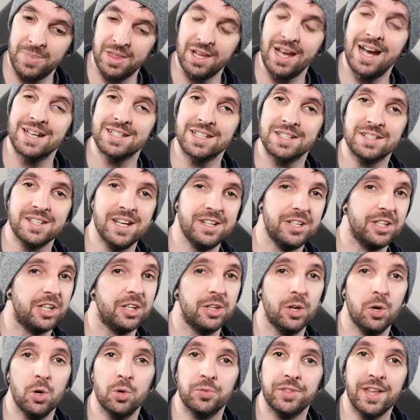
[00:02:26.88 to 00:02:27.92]
As I said, you can
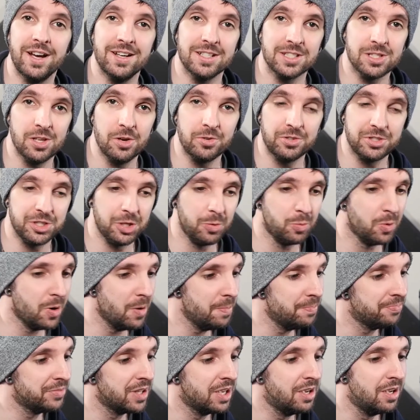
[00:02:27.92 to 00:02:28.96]
hold that as long as you
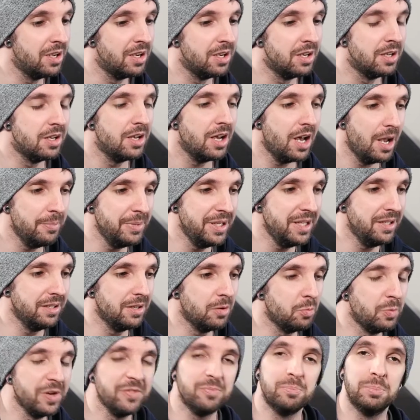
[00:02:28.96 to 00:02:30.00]
want. I
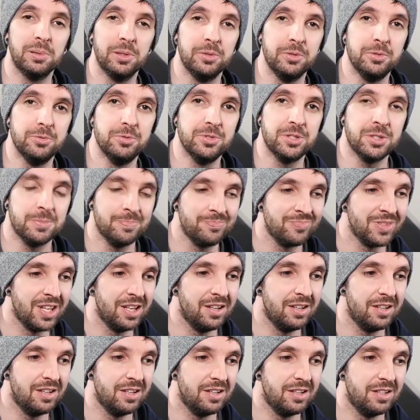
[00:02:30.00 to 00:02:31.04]
mean, with blues,
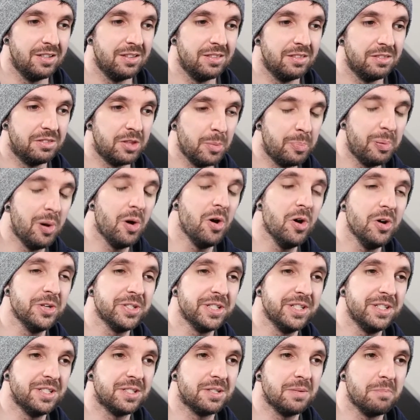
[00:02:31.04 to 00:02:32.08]
the
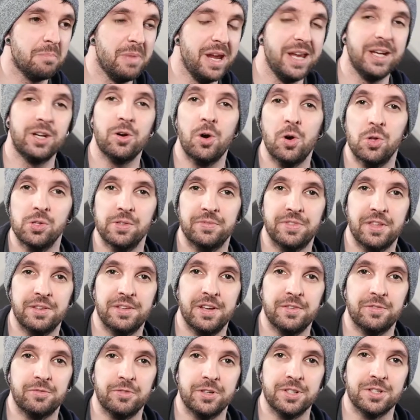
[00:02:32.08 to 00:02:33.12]
pauses make all of the
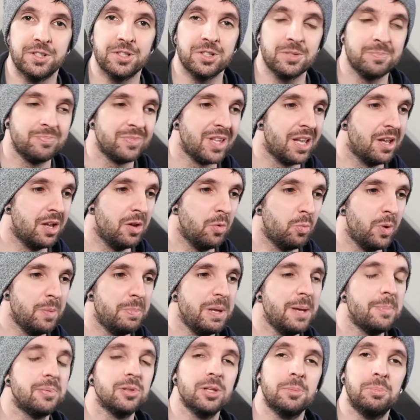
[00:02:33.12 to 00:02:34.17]
difference. When
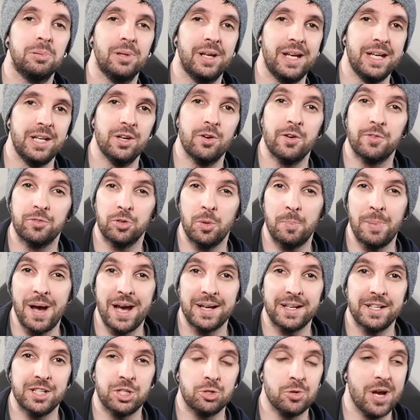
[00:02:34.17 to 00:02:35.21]
people are playing over a
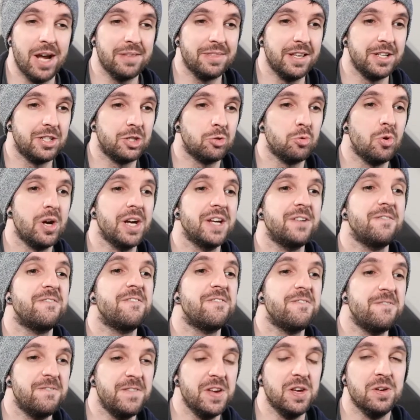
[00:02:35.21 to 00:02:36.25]
backing track, they try and
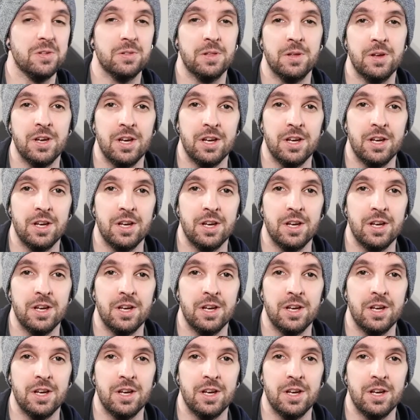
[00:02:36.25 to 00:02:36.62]
fill